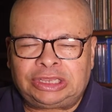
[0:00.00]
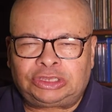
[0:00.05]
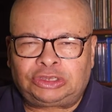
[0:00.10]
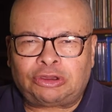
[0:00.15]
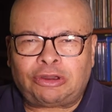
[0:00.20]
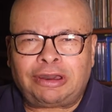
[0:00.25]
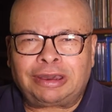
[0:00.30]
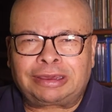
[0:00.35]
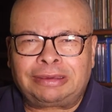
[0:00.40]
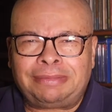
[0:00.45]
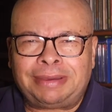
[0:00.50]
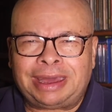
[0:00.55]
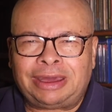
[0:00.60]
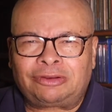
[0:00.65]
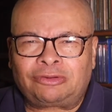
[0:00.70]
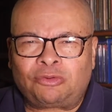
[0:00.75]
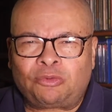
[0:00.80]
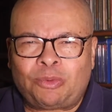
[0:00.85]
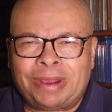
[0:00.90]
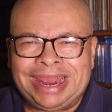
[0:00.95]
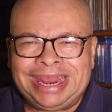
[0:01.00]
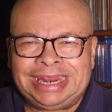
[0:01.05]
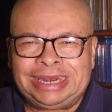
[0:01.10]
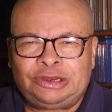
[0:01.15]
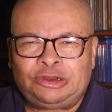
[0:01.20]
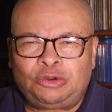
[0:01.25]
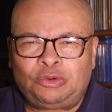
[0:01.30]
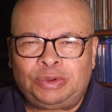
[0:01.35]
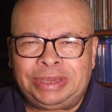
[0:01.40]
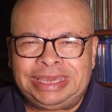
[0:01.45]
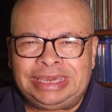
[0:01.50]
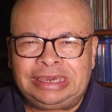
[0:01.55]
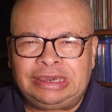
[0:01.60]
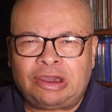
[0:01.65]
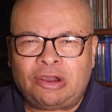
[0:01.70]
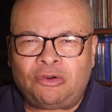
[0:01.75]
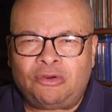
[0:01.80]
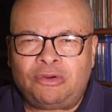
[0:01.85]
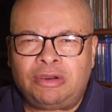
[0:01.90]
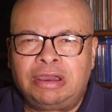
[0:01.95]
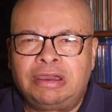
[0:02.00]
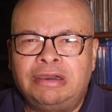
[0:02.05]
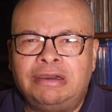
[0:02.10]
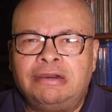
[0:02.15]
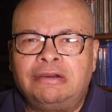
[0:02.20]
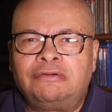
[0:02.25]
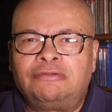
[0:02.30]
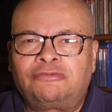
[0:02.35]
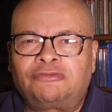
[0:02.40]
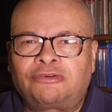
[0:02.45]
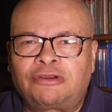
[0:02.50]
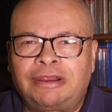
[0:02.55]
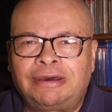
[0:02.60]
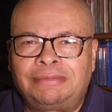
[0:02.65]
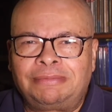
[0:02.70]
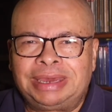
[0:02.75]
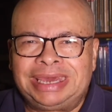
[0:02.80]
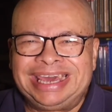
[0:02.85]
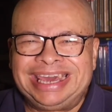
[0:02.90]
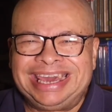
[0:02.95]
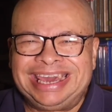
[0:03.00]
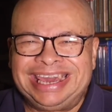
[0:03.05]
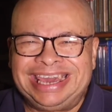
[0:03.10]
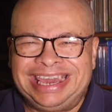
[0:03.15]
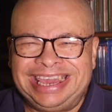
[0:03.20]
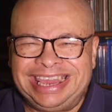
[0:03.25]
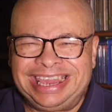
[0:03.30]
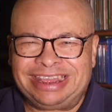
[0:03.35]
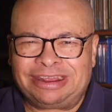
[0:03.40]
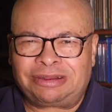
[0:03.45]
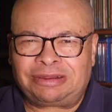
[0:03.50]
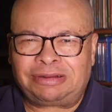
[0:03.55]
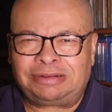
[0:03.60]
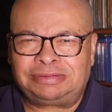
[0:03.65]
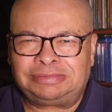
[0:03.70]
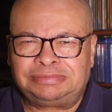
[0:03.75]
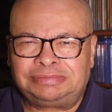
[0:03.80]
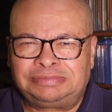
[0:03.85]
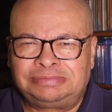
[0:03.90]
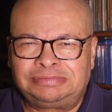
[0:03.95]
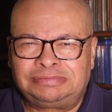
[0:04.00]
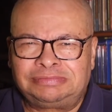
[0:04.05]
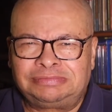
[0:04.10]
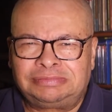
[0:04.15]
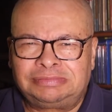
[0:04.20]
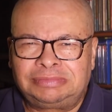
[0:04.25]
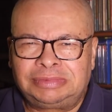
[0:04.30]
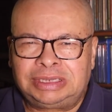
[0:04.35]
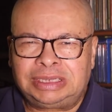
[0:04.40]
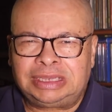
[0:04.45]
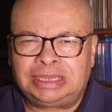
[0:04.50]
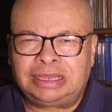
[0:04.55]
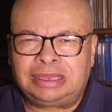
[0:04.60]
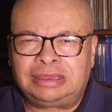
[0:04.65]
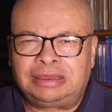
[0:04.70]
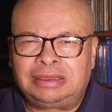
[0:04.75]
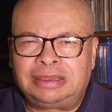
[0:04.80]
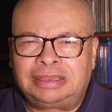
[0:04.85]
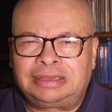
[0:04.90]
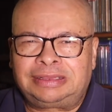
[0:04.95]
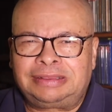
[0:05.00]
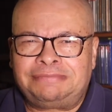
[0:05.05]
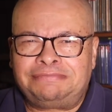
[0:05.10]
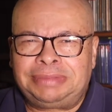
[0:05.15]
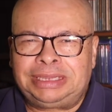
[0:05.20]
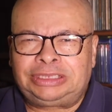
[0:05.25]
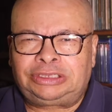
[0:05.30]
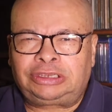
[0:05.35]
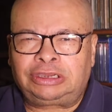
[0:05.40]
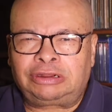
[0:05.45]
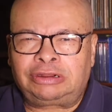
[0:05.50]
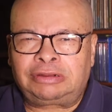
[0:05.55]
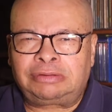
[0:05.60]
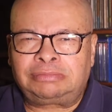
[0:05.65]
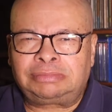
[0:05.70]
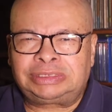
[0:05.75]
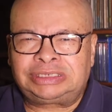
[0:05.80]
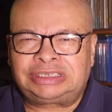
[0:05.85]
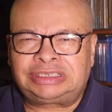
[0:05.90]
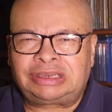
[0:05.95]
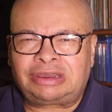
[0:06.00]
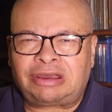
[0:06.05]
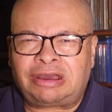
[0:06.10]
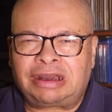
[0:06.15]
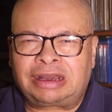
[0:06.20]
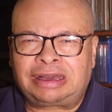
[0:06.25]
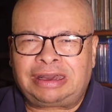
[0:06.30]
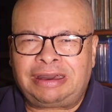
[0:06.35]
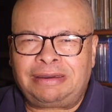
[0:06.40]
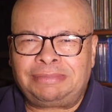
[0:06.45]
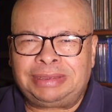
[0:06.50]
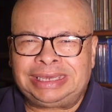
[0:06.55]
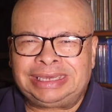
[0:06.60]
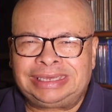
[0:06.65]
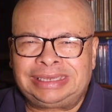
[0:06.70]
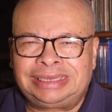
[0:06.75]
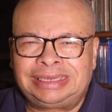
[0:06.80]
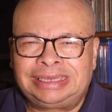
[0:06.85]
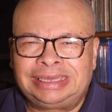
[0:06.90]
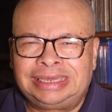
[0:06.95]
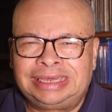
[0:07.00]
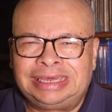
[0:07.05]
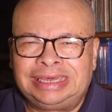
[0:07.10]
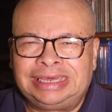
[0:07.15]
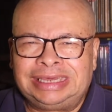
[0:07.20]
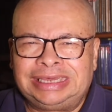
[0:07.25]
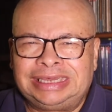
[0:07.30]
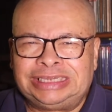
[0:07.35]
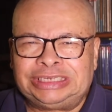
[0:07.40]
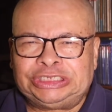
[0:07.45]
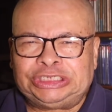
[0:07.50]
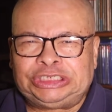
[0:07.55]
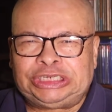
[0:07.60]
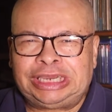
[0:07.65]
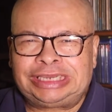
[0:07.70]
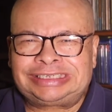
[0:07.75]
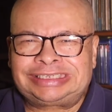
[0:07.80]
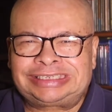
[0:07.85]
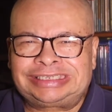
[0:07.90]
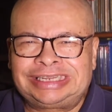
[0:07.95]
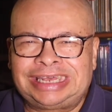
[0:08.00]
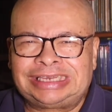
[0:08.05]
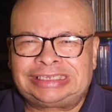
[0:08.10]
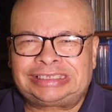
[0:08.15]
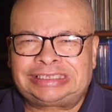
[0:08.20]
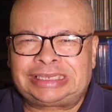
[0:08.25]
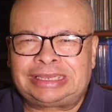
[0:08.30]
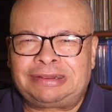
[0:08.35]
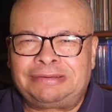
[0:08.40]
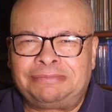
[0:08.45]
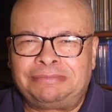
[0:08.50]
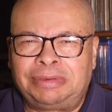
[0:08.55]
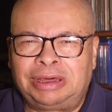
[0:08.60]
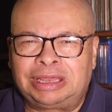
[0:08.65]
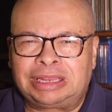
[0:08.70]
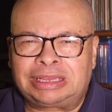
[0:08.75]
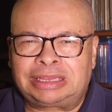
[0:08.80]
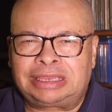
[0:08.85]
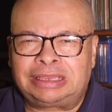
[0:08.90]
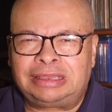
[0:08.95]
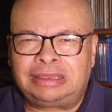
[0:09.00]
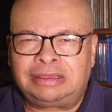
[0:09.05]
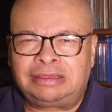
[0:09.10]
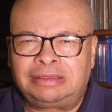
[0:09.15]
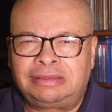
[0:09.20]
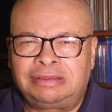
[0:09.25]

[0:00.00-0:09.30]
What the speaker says: to talk about where do we go from here. The midterms are coming in just less than a month.